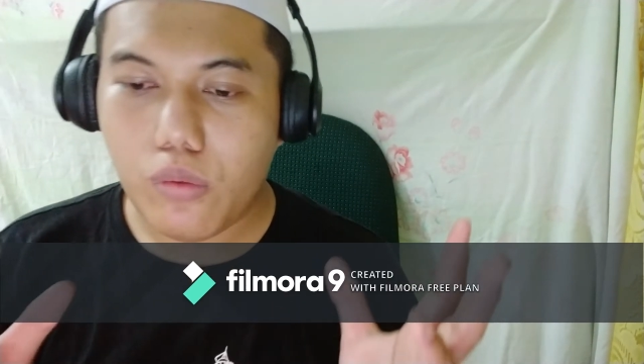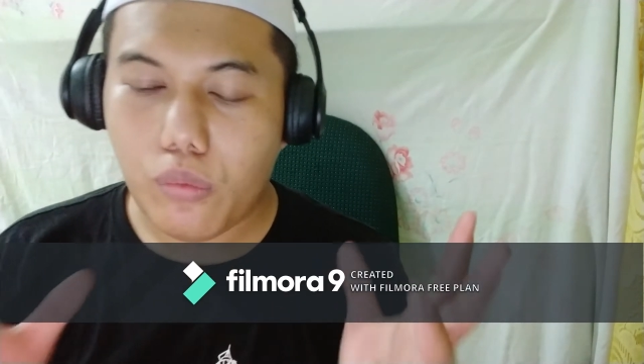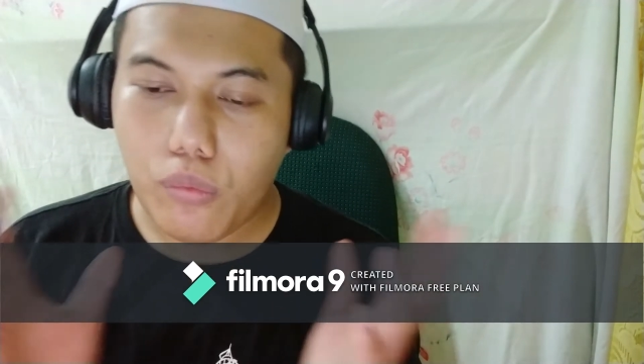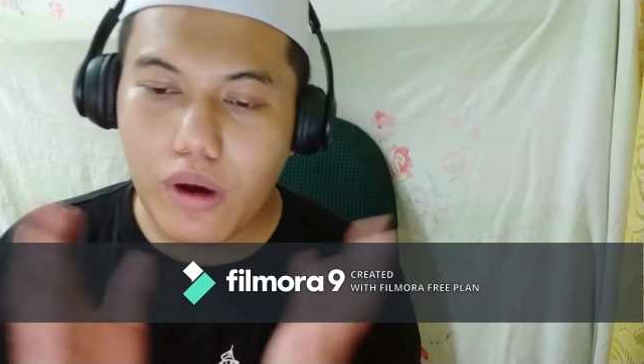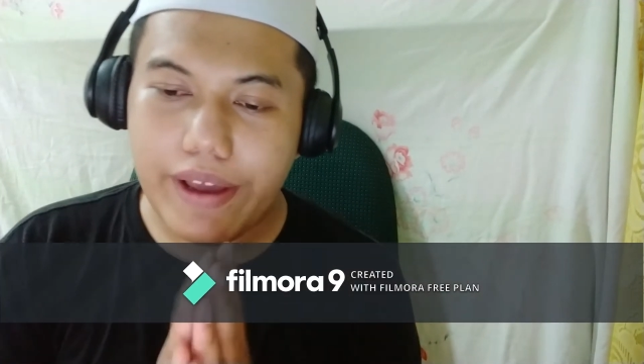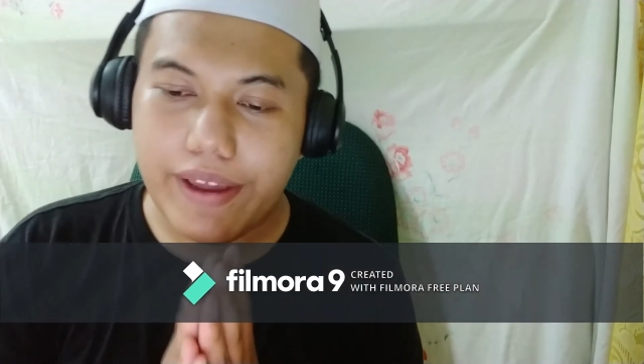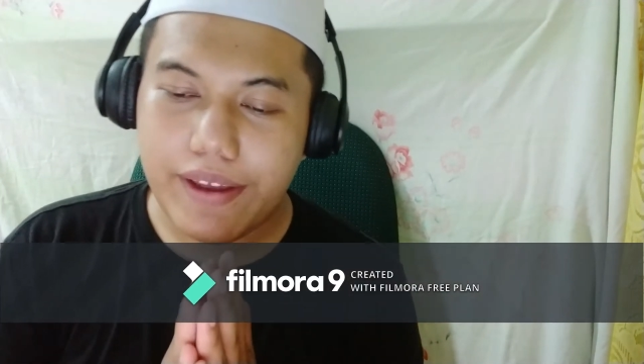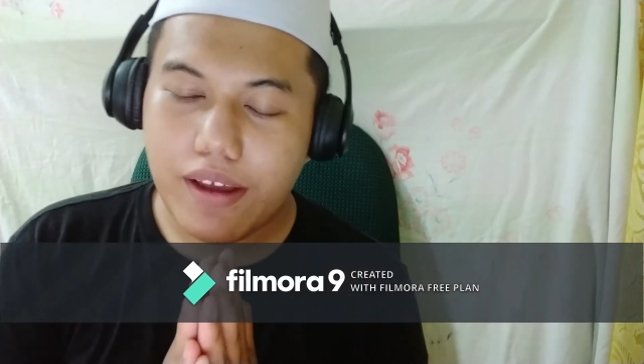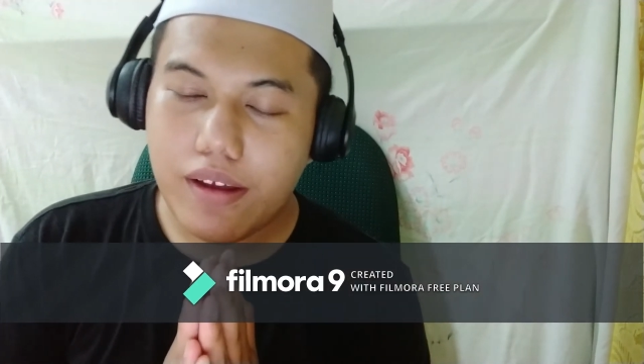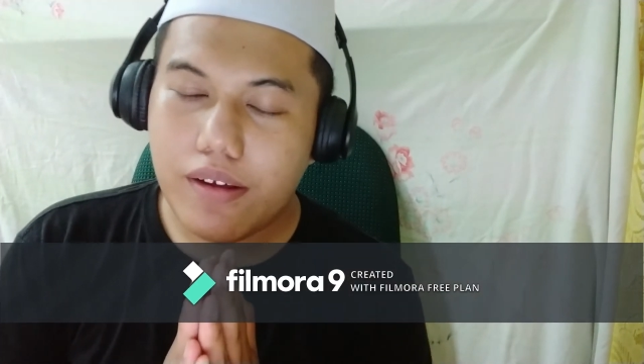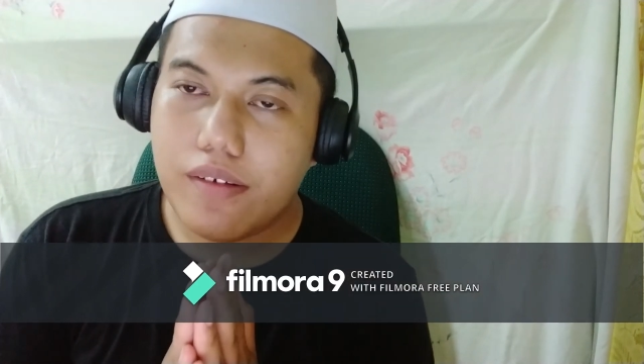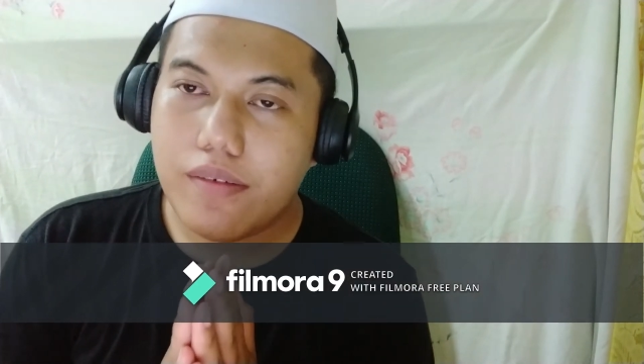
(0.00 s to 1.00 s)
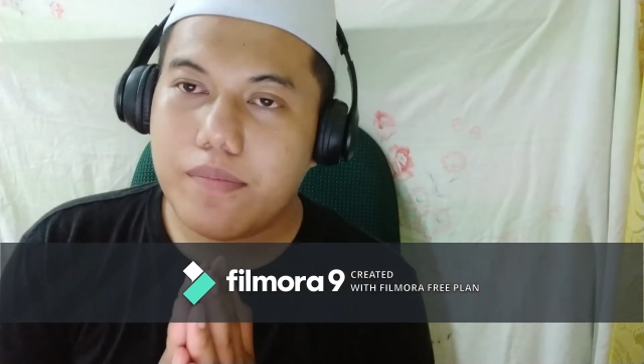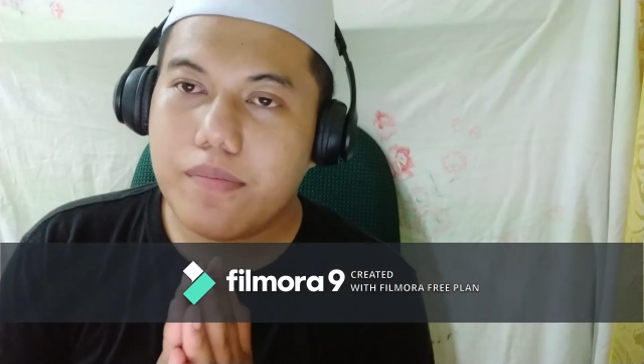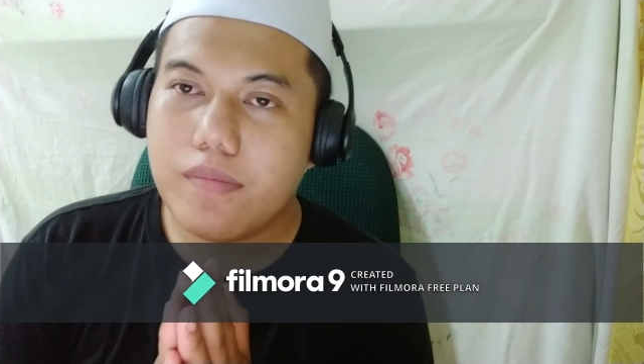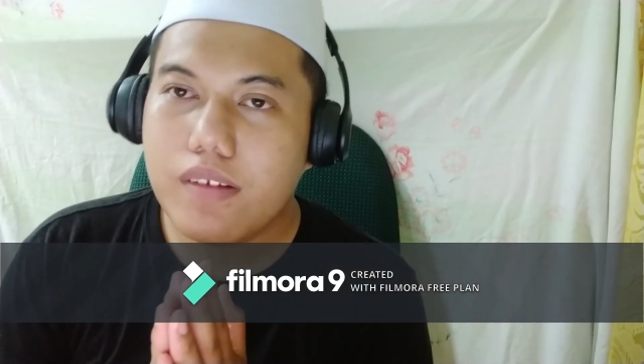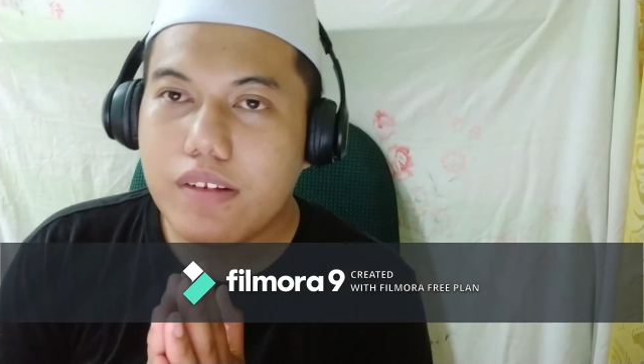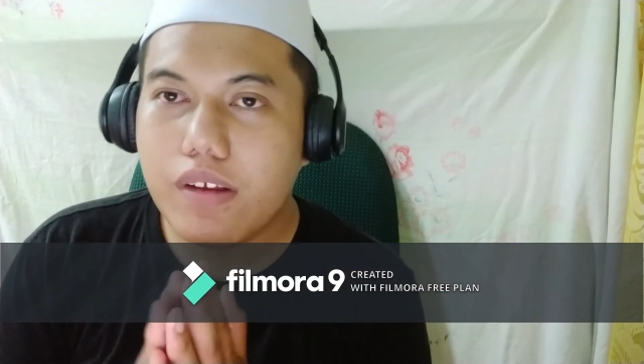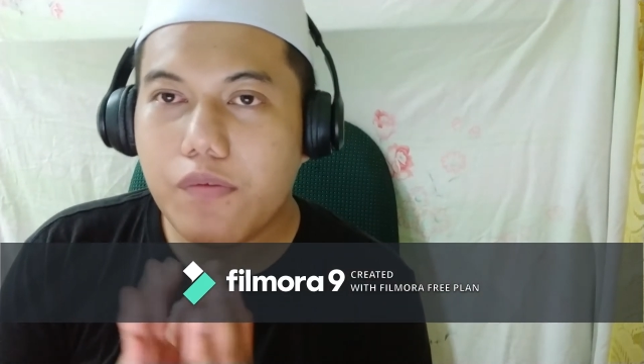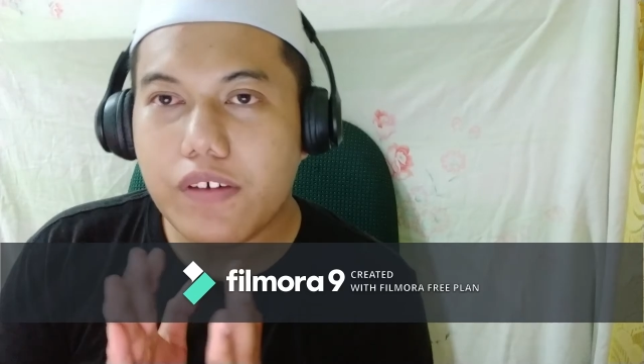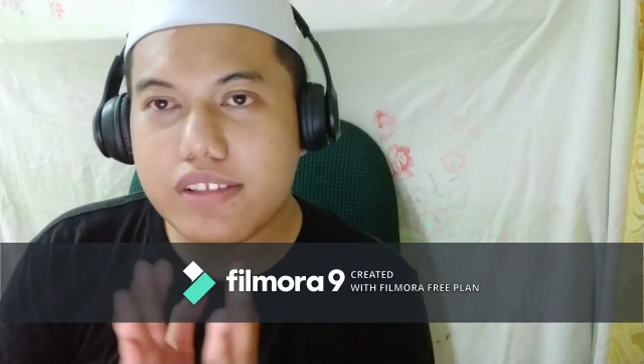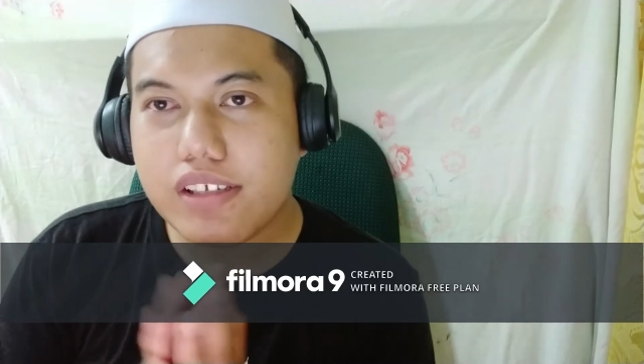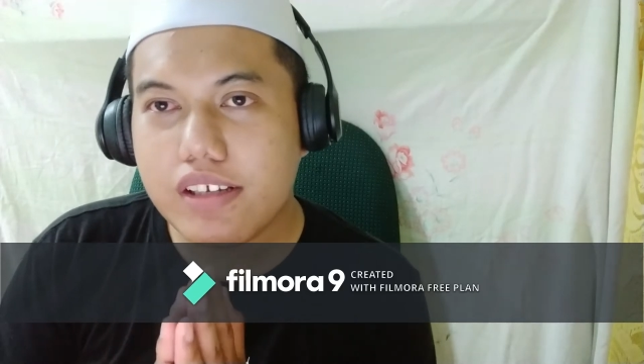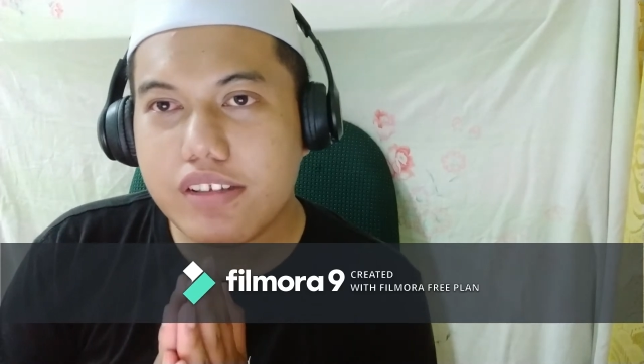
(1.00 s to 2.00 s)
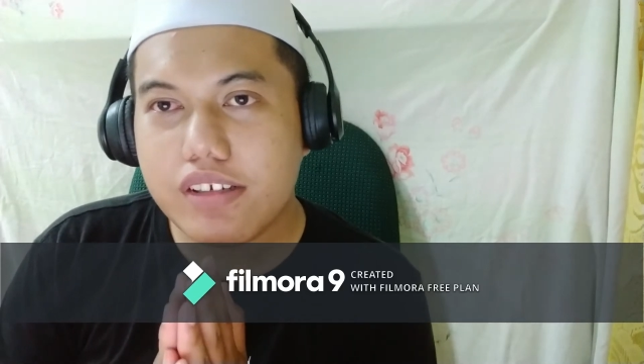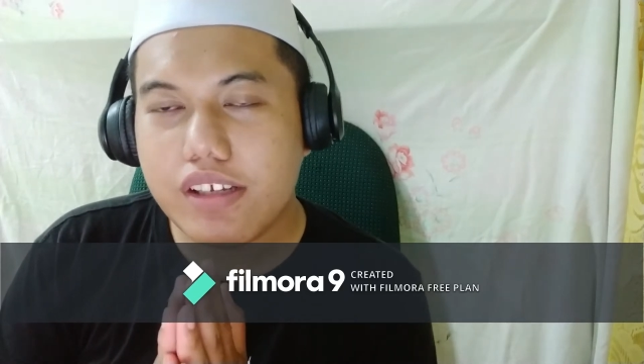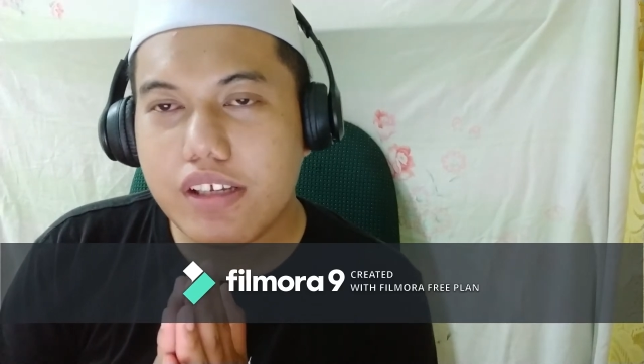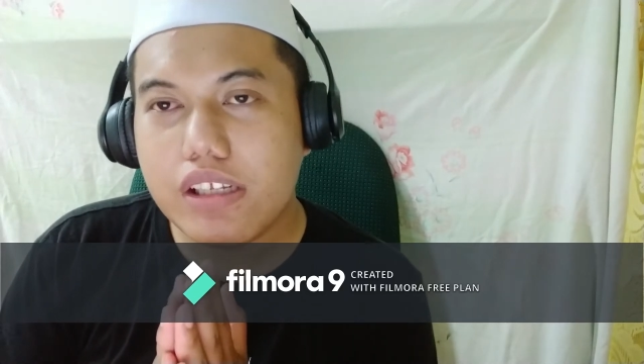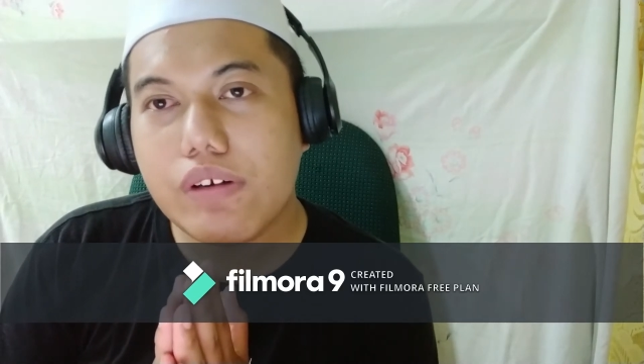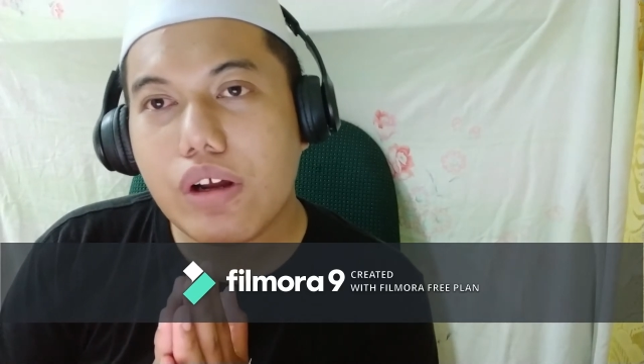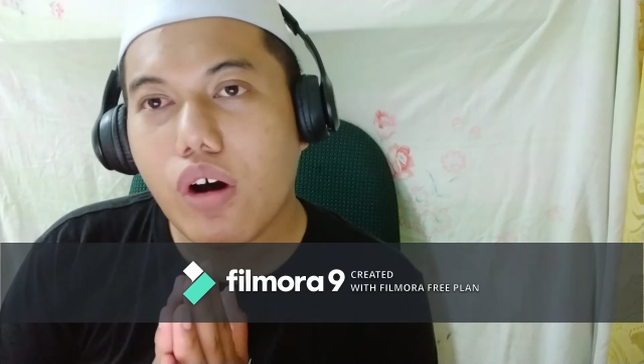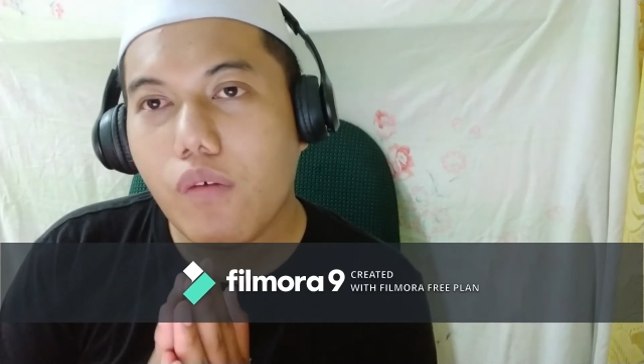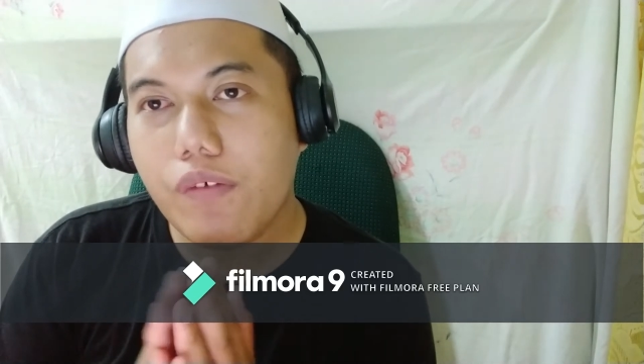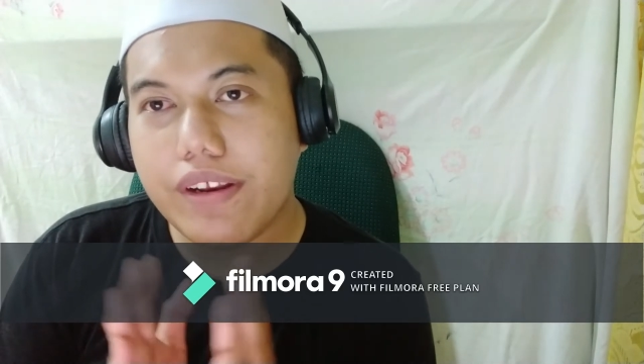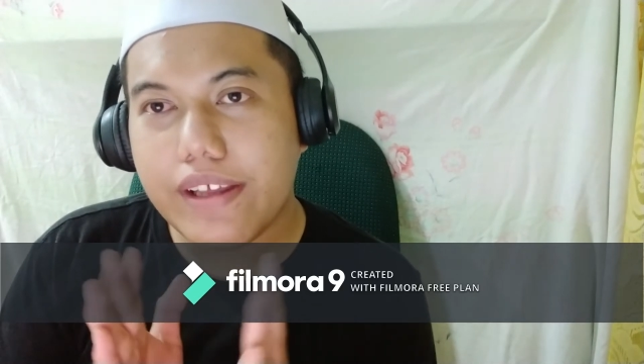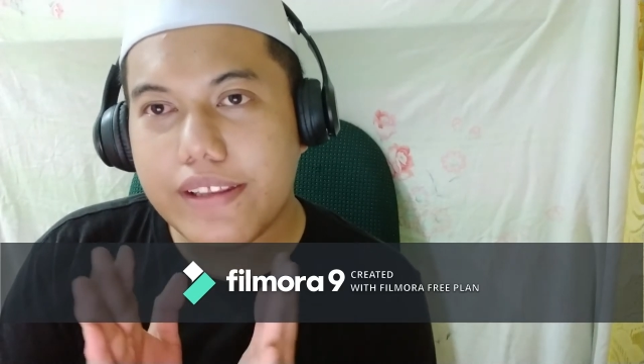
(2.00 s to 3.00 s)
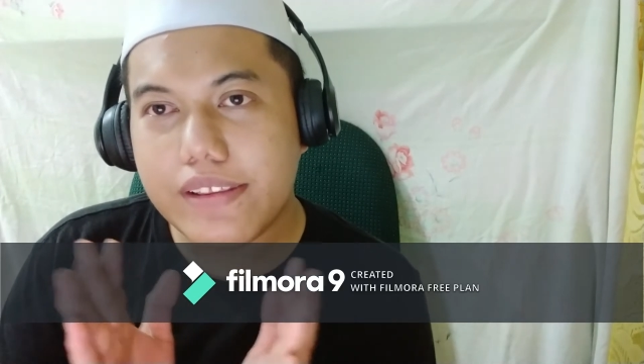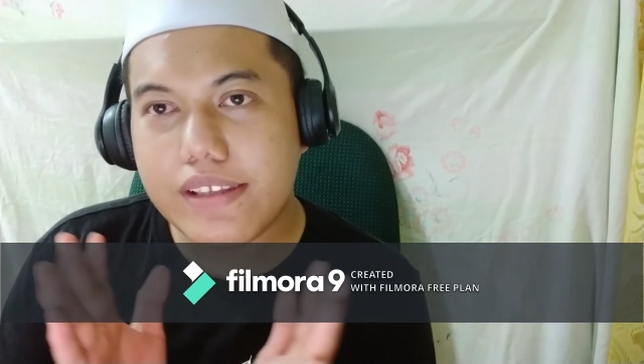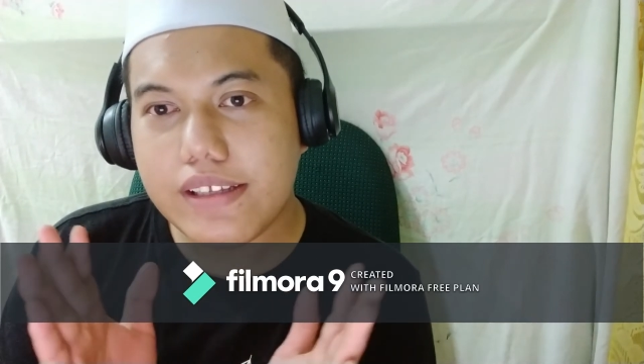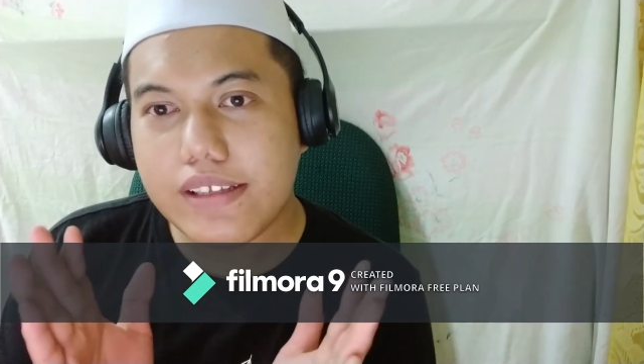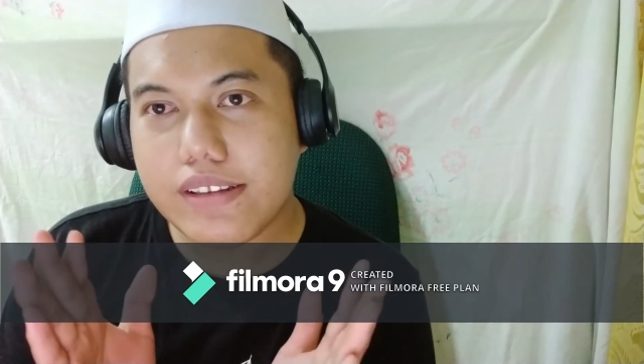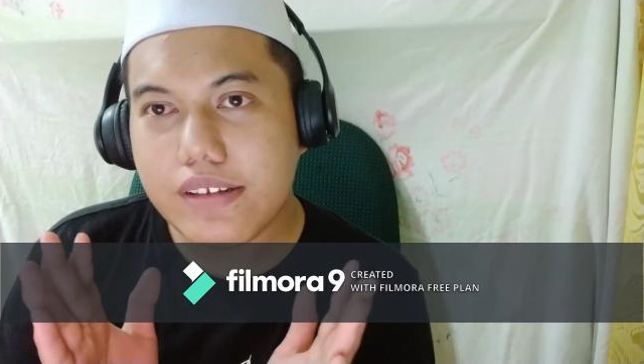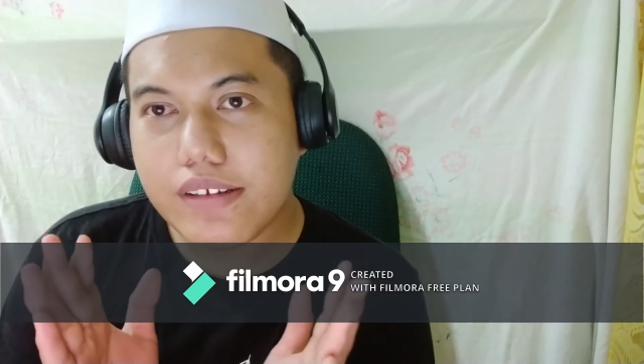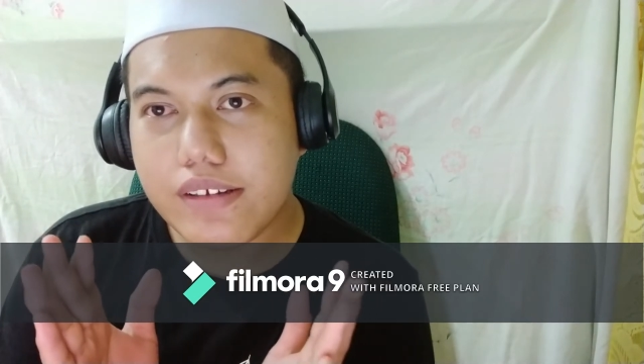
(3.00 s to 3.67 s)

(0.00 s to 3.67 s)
Why? The fastest country in the world, COVID-19